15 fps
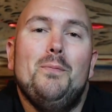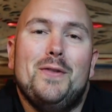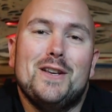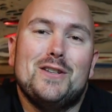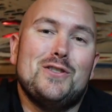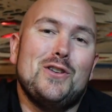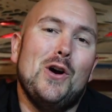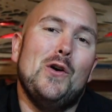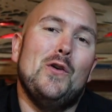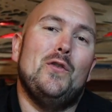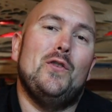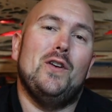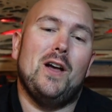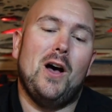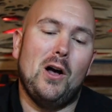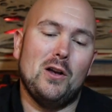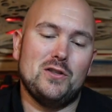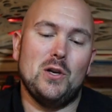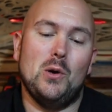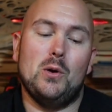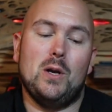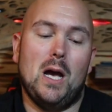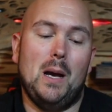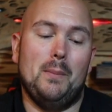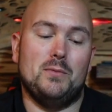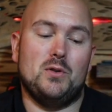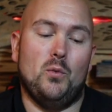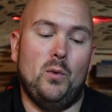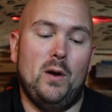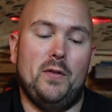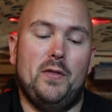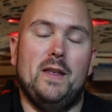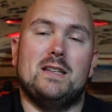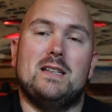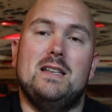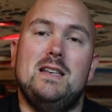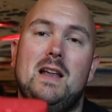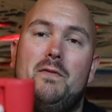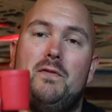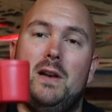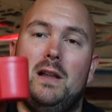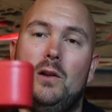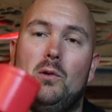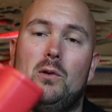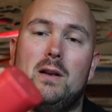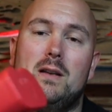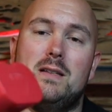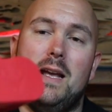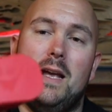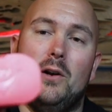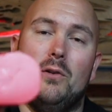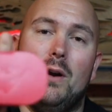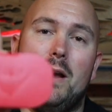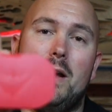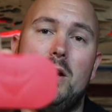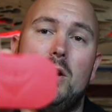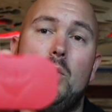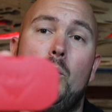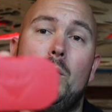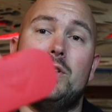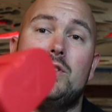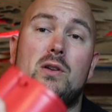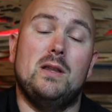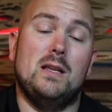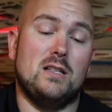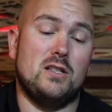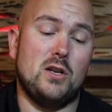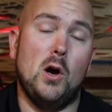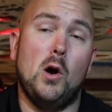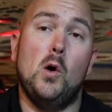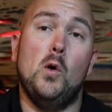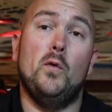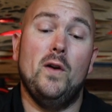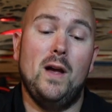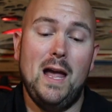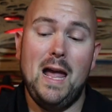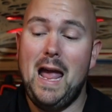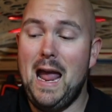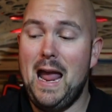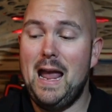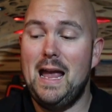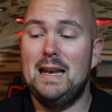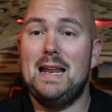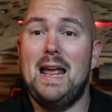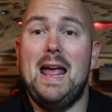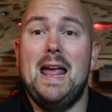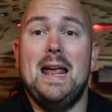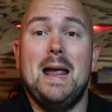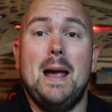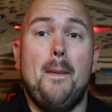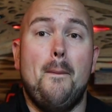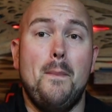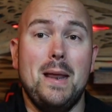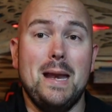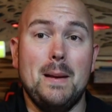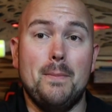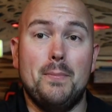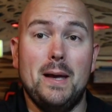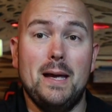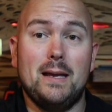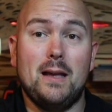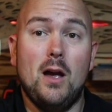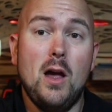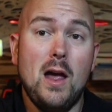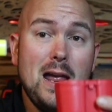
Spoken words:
The stove also comes with this nifty little container right here, which the stove and a mini Bic